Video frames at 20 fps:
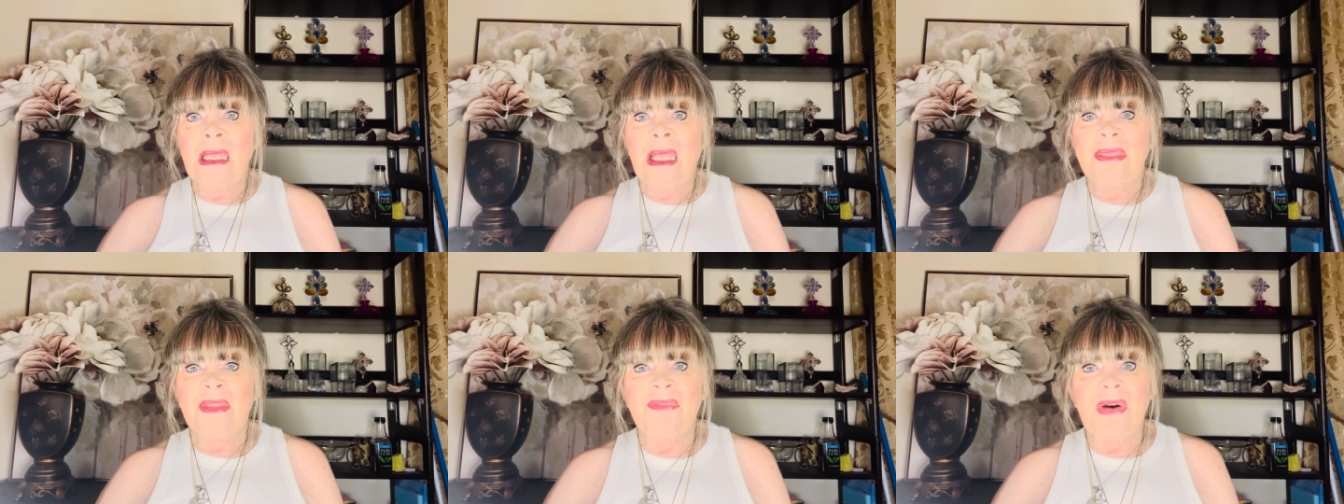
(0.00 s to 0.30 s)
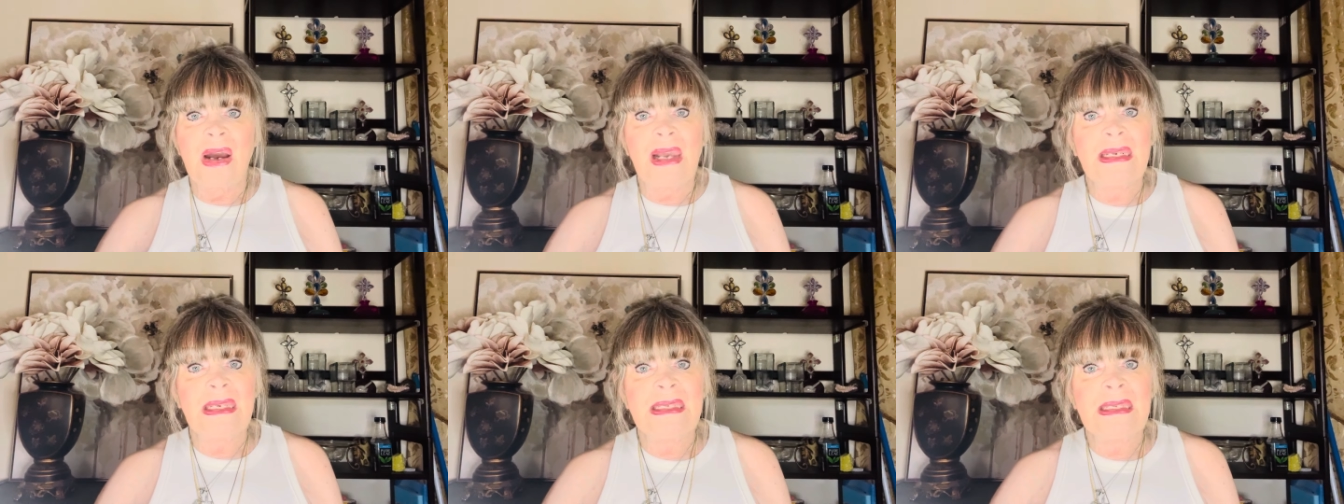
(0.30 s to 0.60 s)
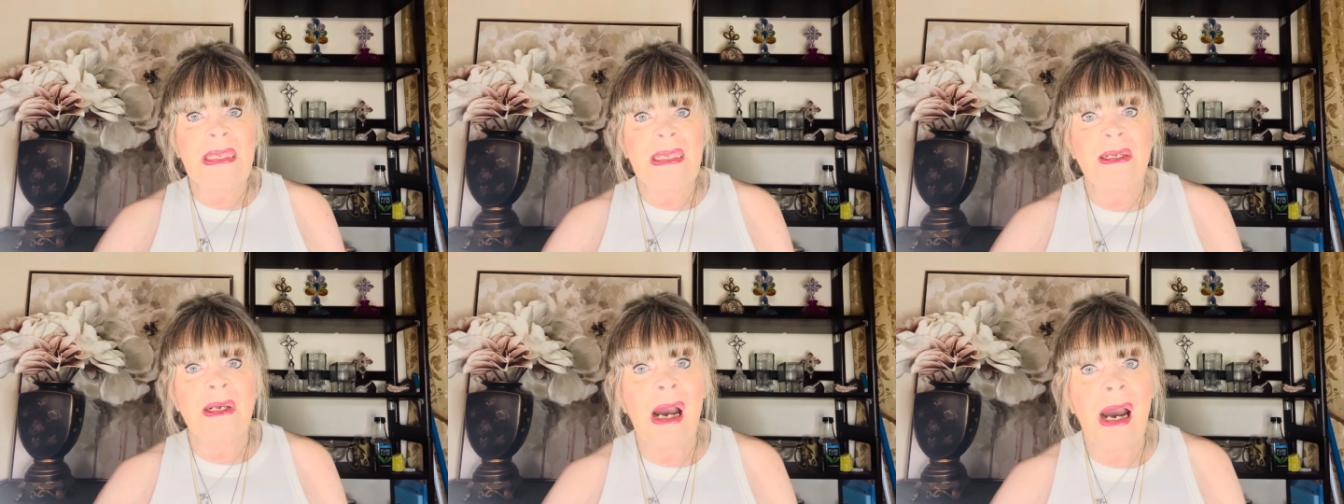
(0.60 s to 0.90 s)
the Vita
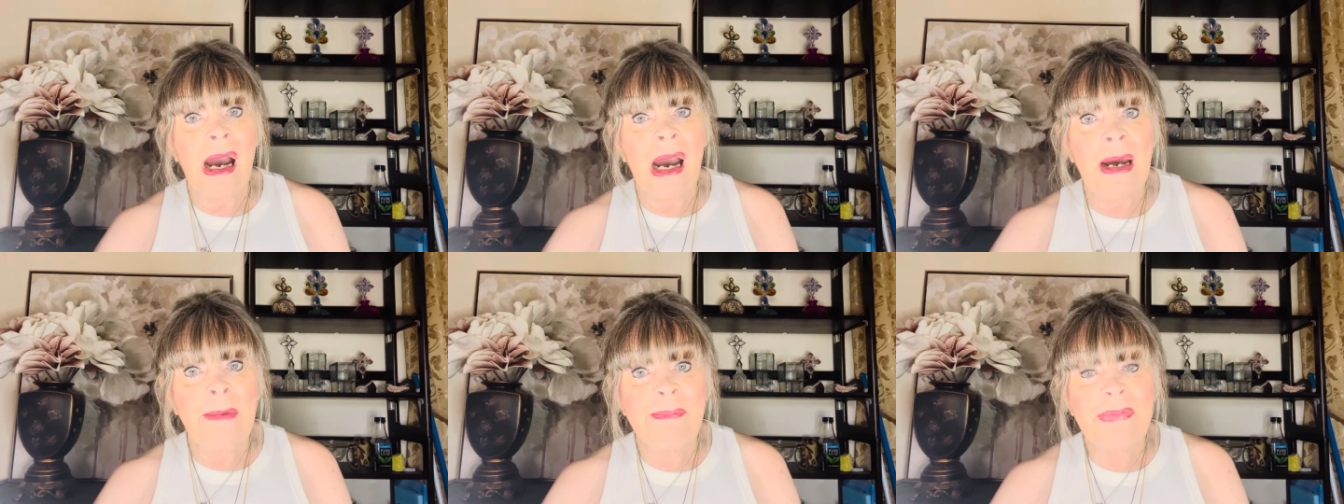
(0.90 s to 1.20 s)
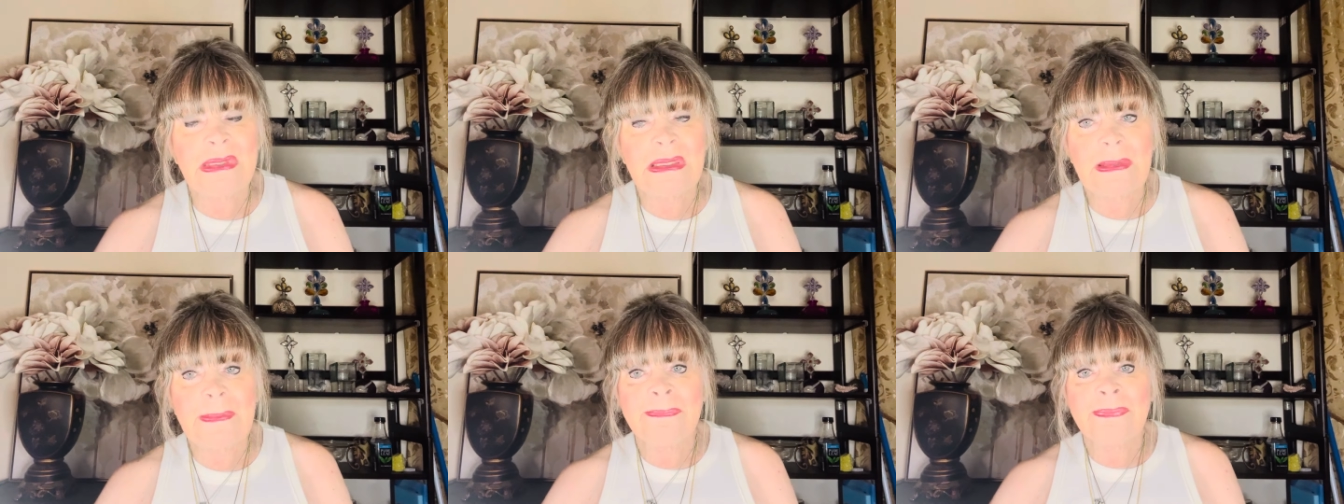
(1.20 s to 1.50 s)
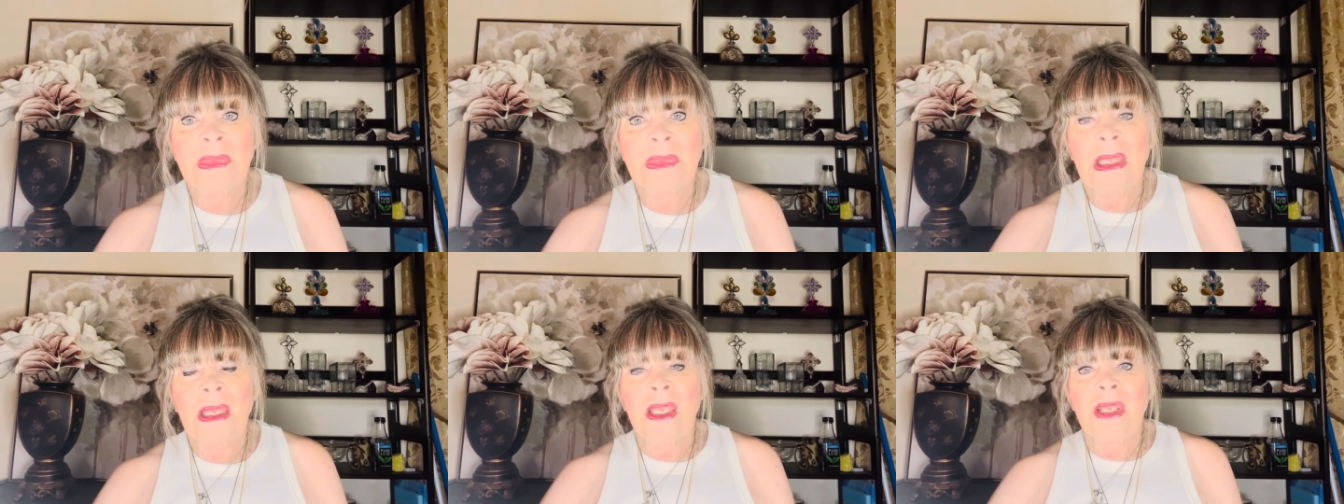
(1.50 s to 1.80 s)
A Kombi.
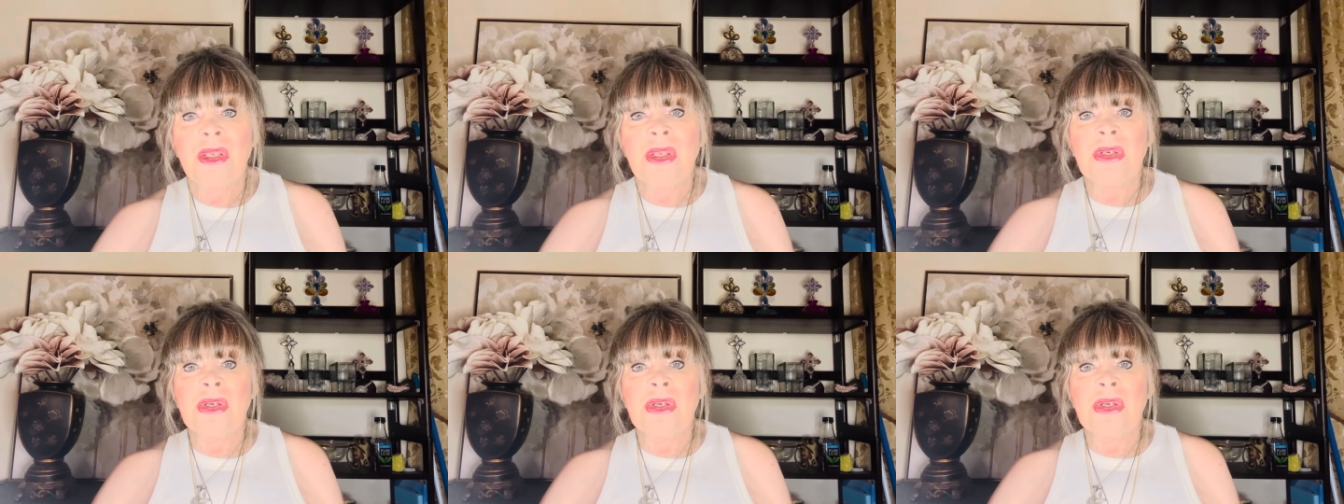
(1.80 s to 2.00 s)
You